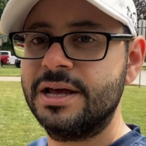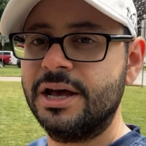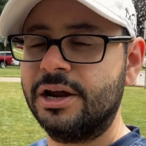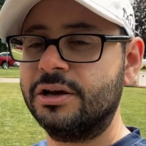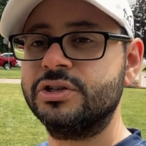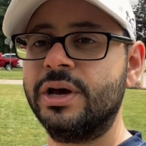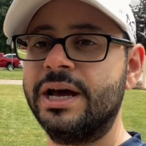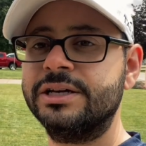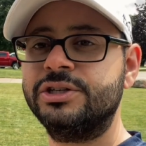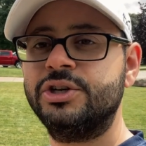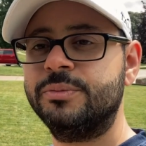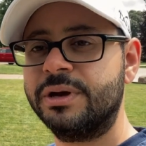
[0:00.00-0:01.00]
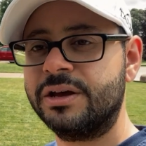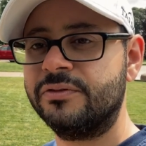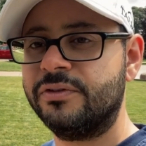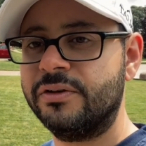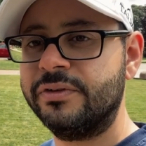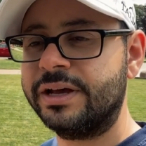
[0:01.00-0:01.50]
It also has humic and
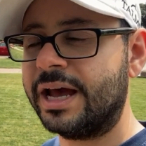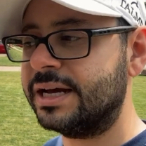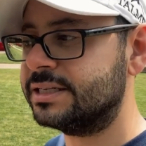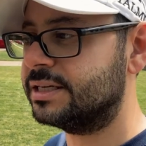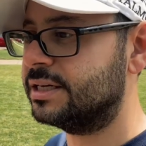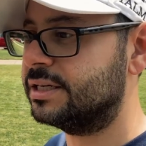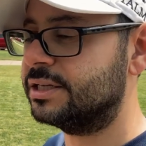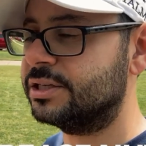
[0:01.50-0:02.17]
fulvic acid in it